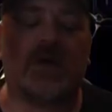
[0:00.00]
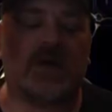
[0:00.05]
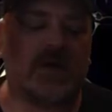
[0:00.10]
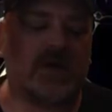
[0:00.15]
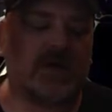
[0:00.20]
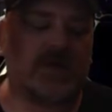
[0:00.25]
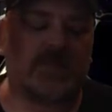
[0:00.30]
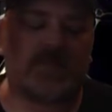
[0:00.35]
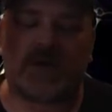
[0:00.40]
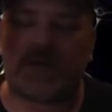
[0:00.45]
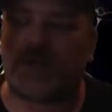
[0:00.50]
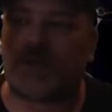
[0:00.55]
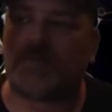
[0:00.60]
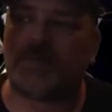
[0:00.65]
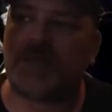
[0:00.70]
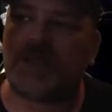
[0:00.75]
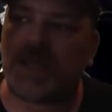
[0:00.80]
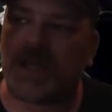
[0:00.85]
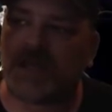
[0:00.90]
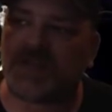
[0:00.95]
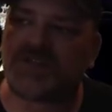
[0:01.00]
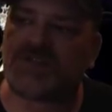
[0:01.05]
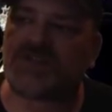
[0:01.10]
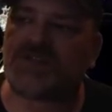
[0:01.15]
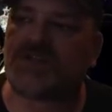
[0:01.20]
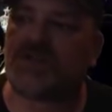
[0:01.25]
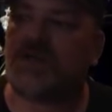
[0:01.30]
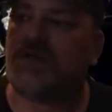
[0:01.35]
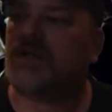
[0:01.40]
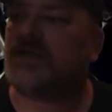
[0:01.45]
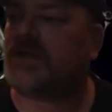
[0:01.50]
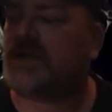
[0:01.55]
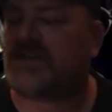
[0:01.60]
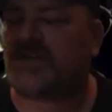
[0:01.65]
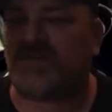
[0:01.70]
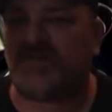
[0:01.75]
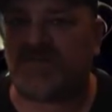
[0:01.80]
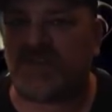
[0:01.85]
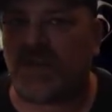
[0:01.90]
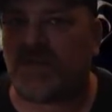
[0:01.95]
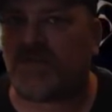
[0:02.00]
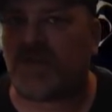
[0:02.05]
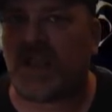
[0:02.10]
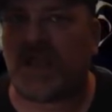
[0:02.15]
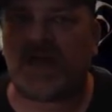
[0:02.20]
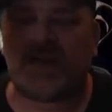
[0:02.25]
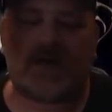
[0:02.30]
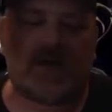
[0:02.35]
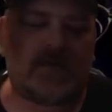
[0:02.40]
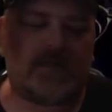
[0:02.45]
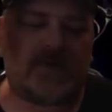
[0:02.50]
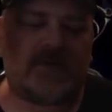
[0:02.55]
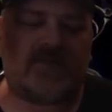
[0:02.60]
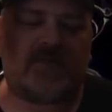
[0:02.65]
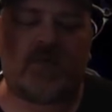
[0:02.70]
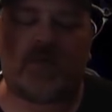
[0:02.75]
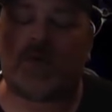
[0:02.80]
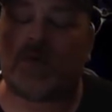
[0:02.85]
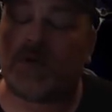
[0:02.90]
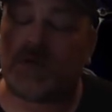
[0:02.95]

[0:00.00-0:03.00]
going to bring up guests that you've never had on before,